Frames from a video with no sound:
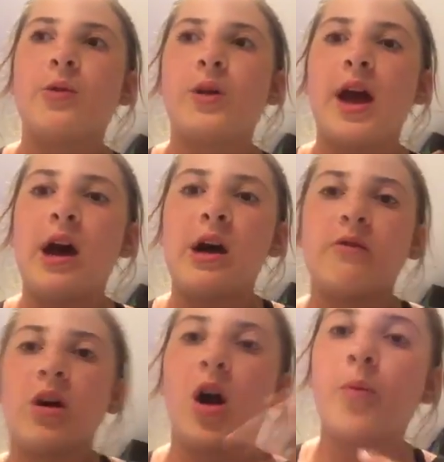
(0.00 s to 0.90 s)
we
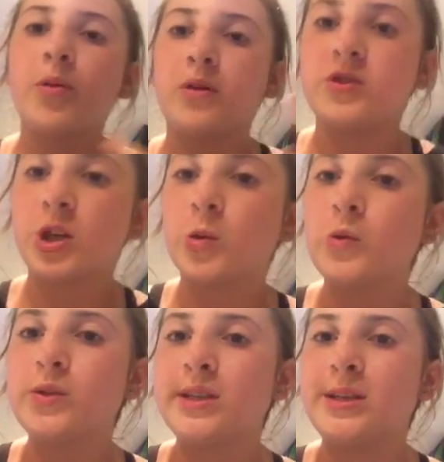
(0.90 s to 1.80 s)
have a couple of
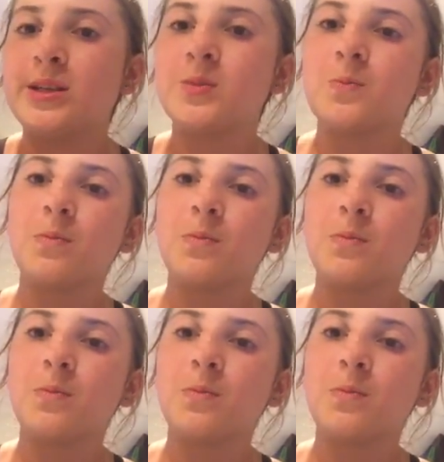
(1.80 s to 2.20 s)
jacuzzis